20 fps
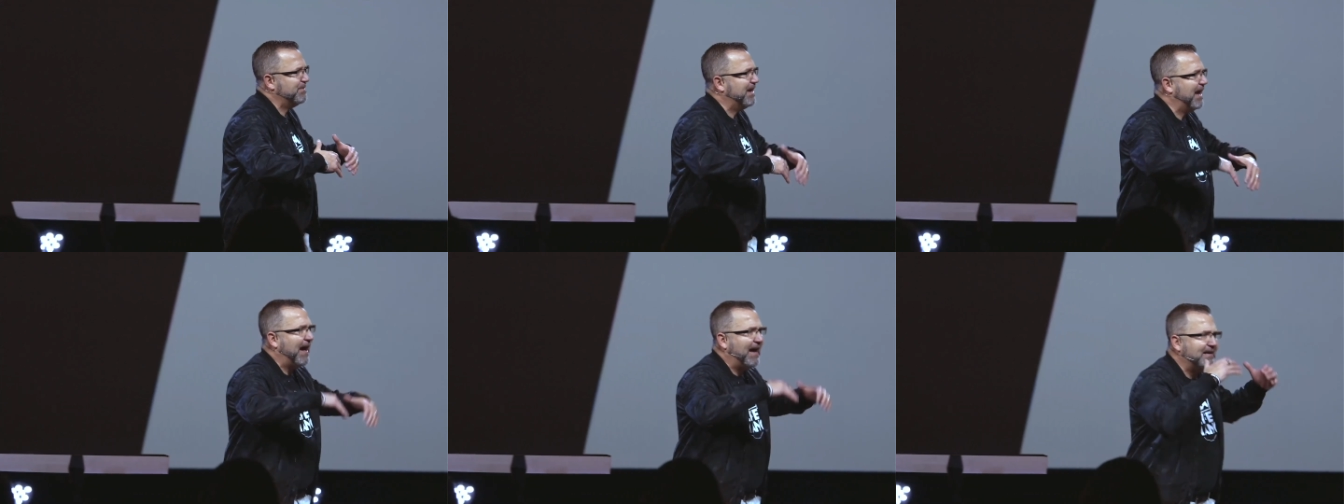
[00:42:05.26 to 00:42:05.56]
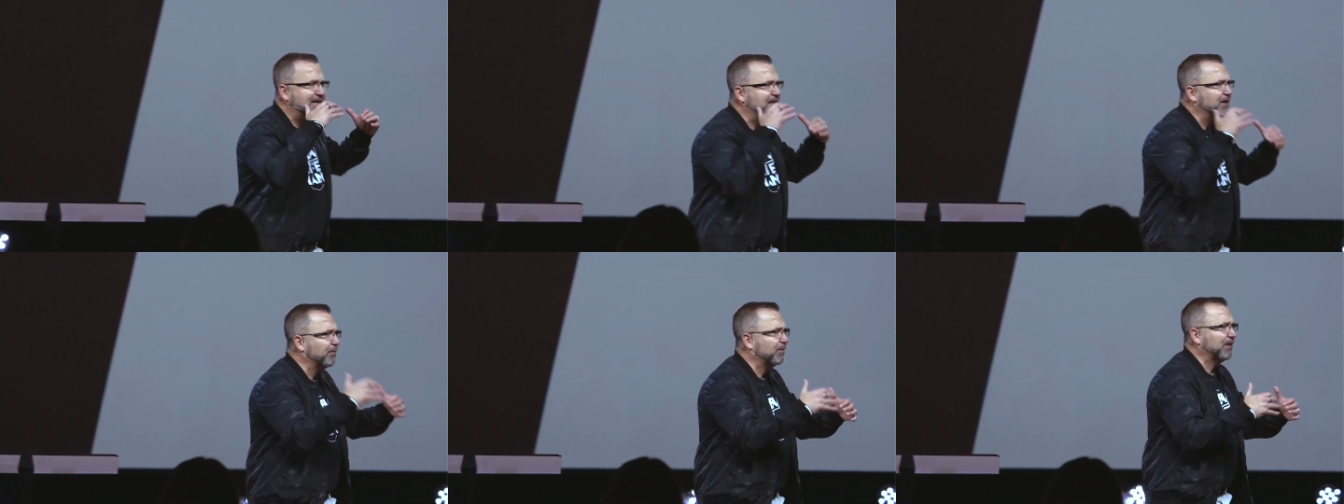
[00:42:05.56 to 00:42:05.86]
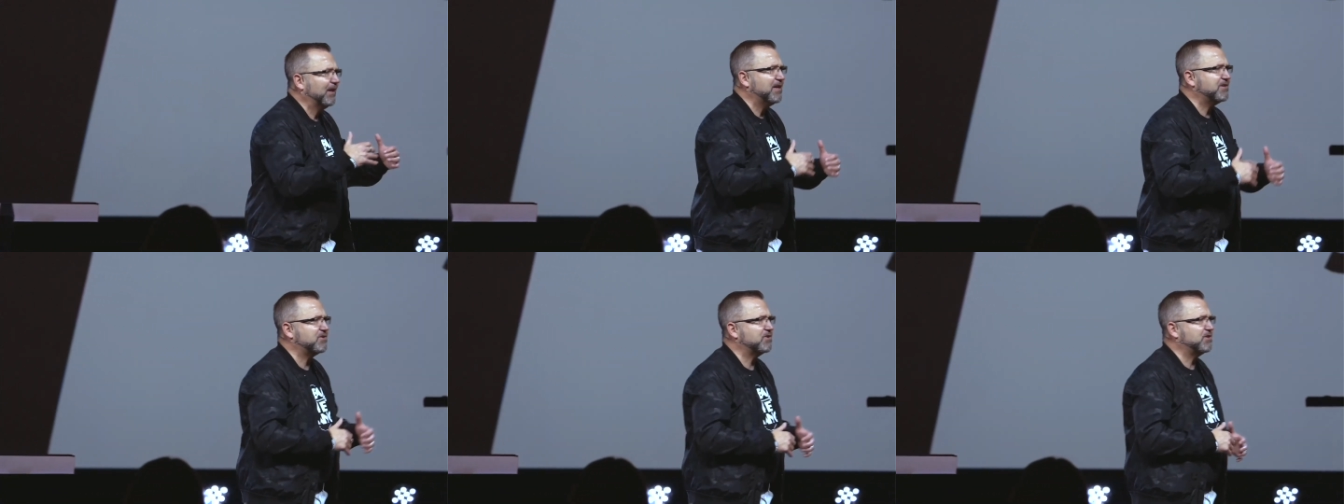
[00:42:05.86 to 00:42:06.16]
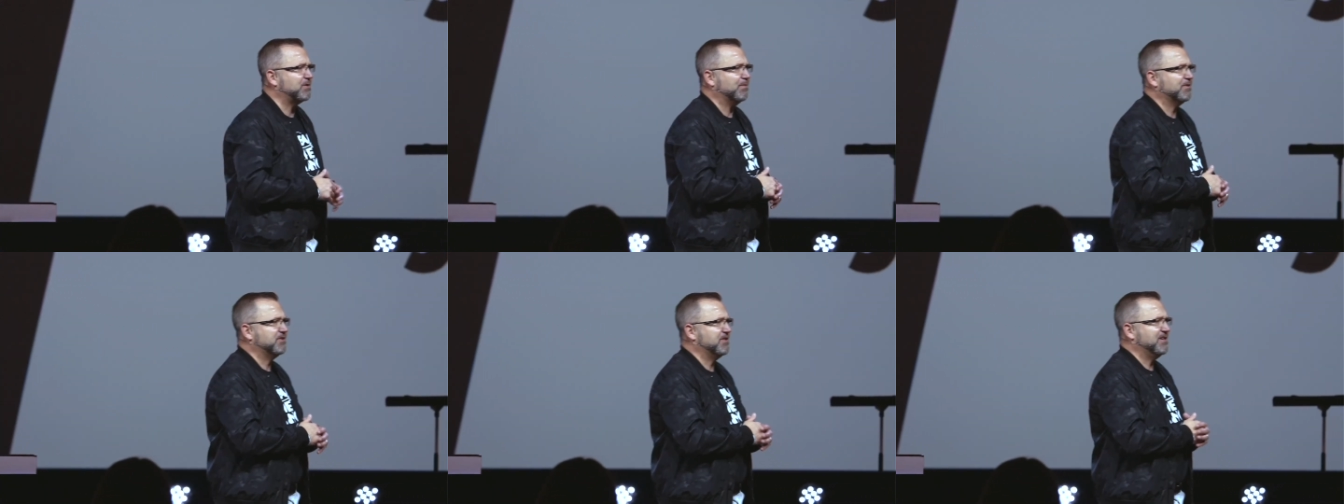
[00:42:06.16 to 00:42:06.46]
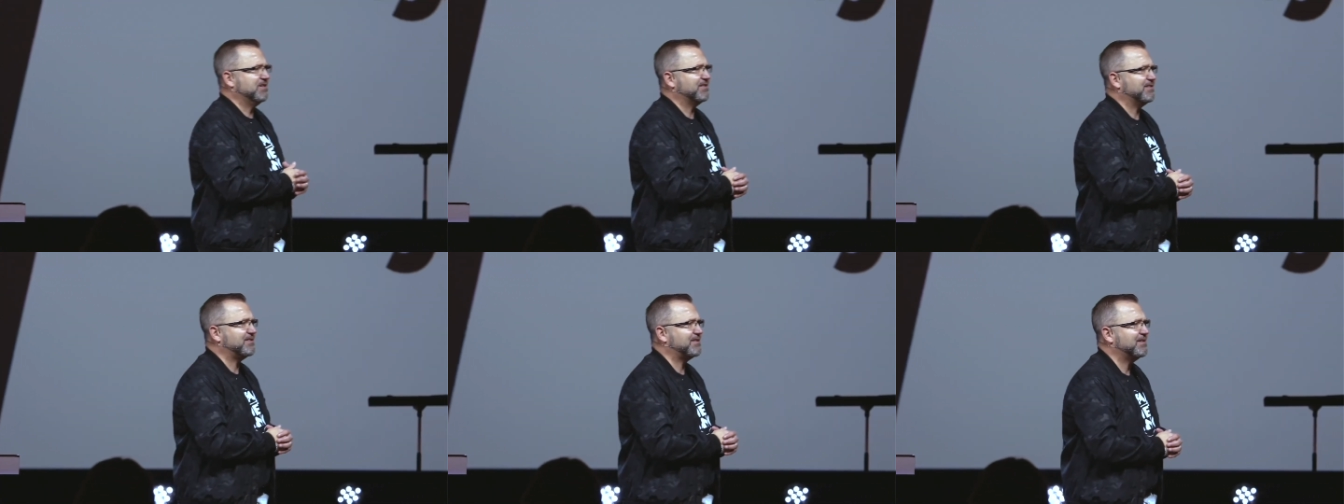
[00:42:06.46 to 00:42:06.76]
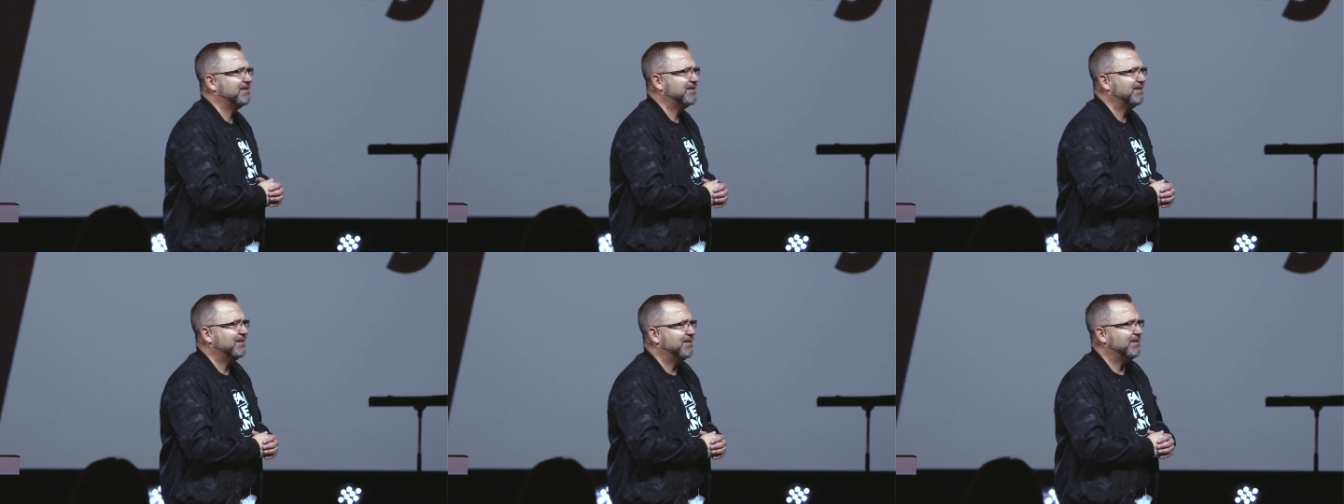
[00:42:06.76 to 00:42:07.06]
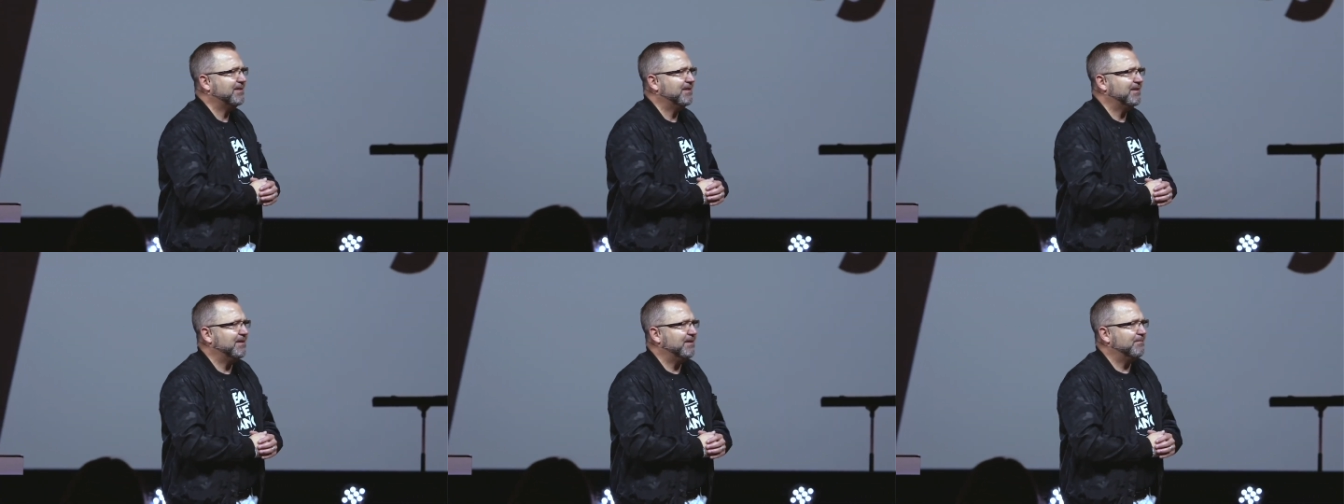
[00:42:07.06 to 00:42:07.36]
I need a relationship with Jesus.
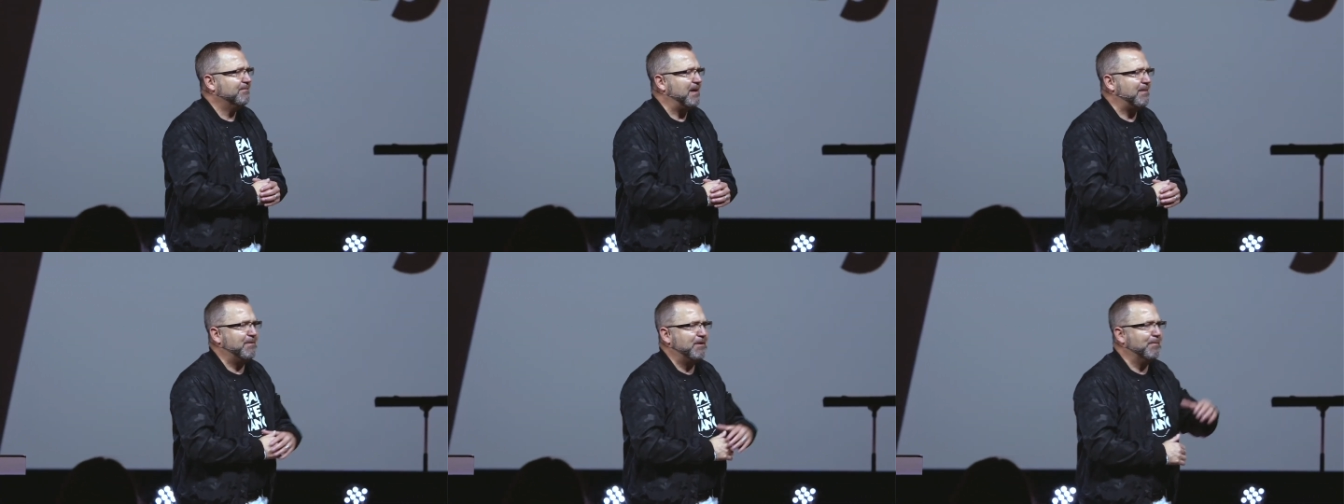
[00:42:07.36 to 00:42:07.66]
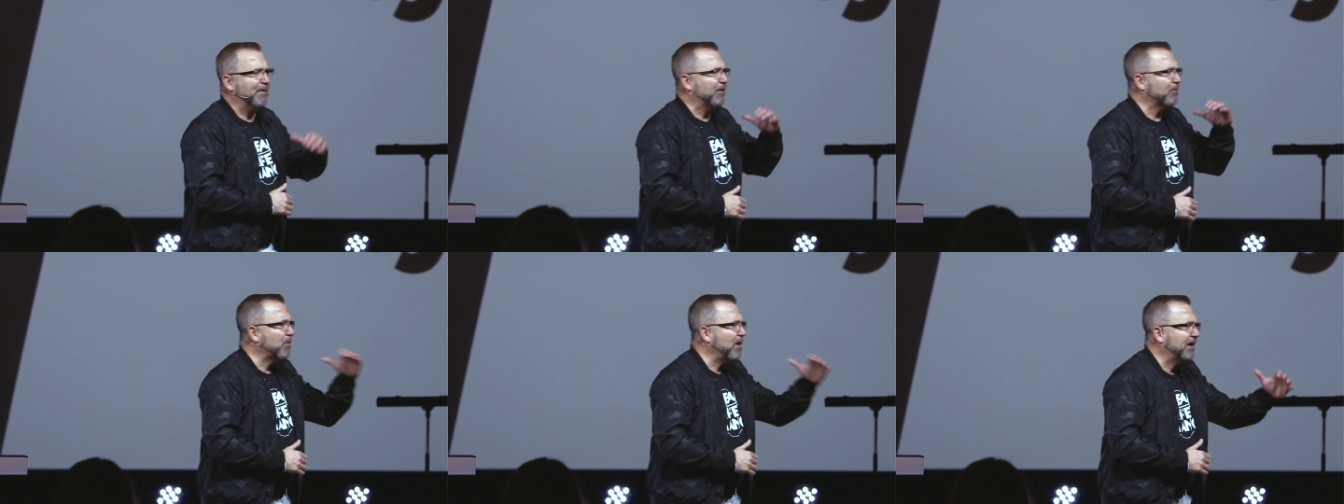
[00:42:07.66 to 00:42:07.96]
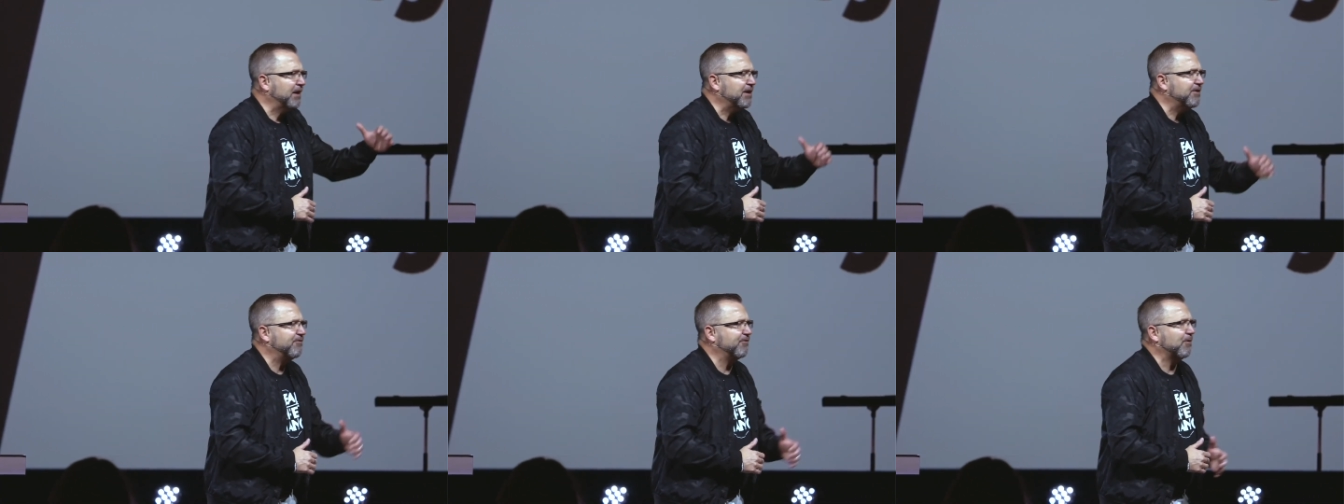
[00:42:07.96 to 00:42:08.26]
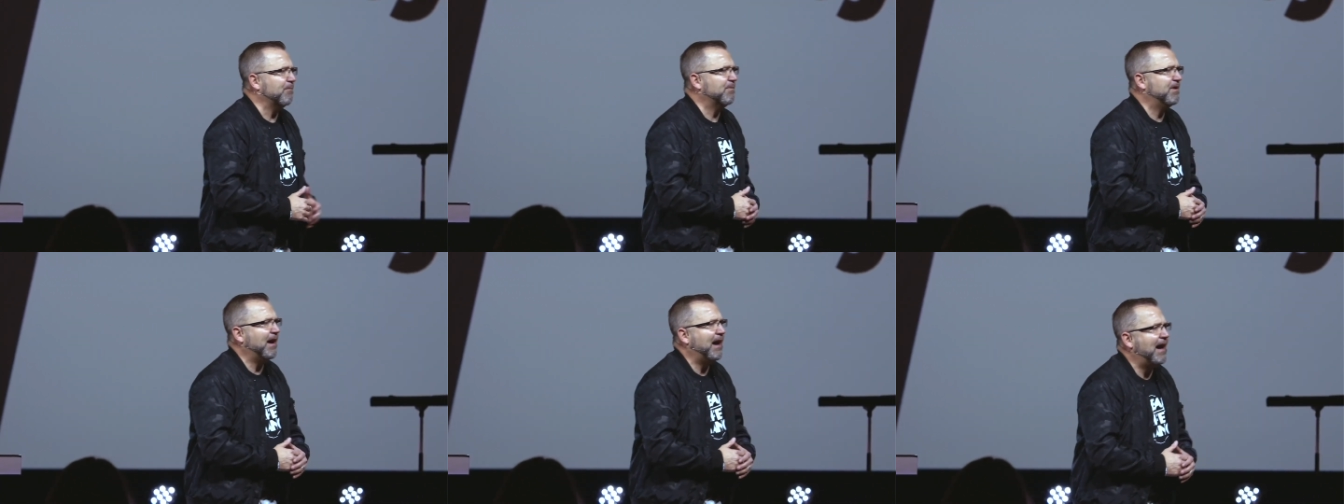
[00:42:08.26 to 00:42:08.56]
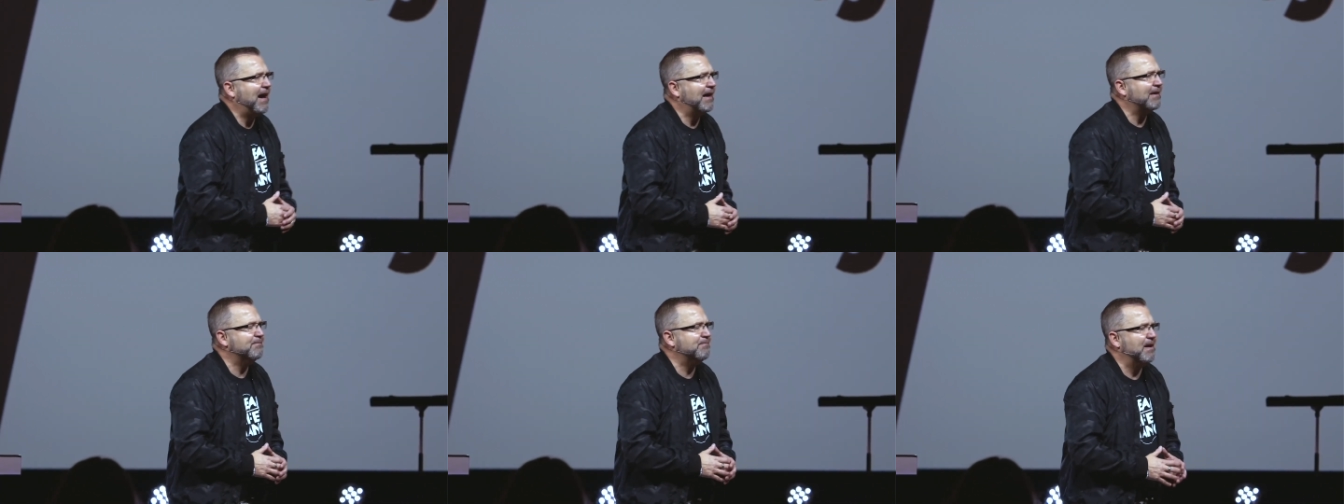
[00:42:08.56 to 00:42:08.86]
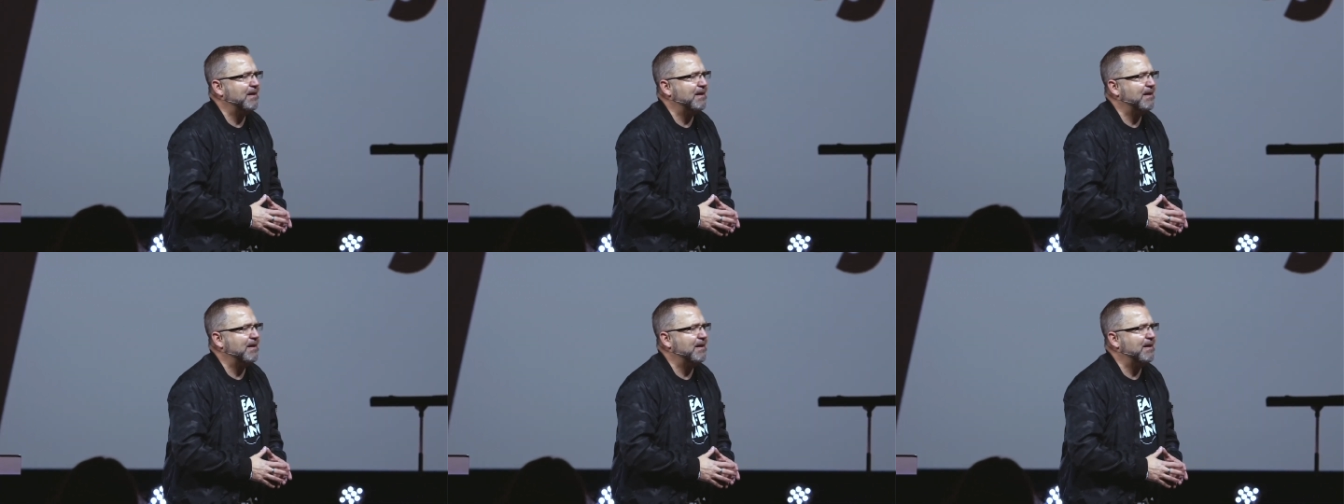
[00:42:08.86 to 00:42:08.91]
Maybe you've been running from God.